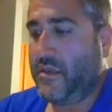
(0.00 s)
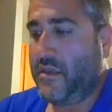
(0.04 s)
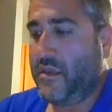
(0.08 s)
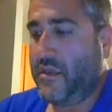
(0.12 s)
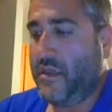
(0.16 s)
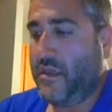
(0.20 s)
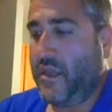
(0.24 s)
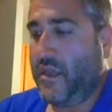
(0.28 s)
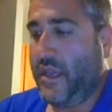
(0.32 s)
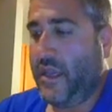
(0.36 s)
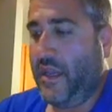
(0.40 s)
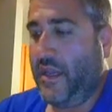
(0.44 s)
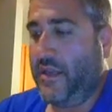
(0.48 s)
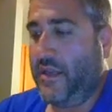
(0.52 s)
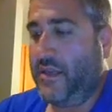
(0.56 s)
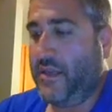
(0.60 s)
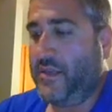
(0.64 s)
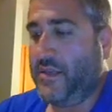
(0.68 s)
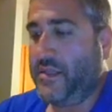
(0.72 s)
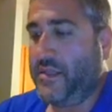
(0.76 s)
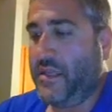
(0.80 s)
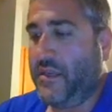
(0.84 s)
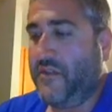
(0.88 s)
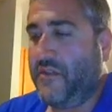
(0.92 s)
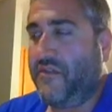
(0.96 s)
And
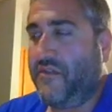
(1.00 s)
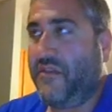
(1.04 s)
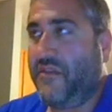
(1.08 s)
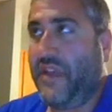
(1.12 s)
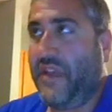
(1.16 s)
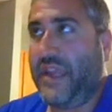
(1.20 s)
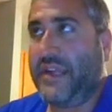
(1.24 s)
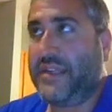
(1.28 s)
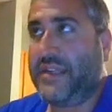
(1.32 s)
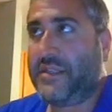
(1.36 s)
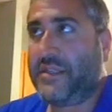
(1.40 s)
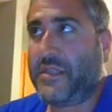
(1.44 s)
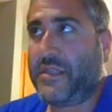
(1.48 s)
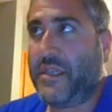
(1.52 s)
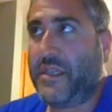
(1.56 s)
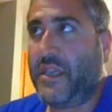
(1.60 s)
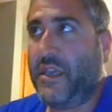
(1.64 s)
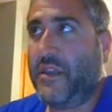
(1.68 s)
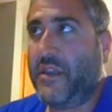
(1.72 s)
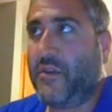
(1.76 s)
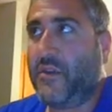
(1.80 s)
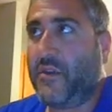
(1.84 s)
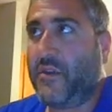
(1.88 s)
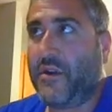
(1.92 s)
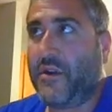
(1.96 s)
is it a
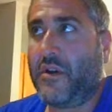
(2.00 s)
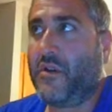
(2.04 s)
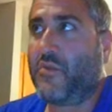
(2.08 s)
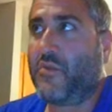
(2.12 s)
fantasy or a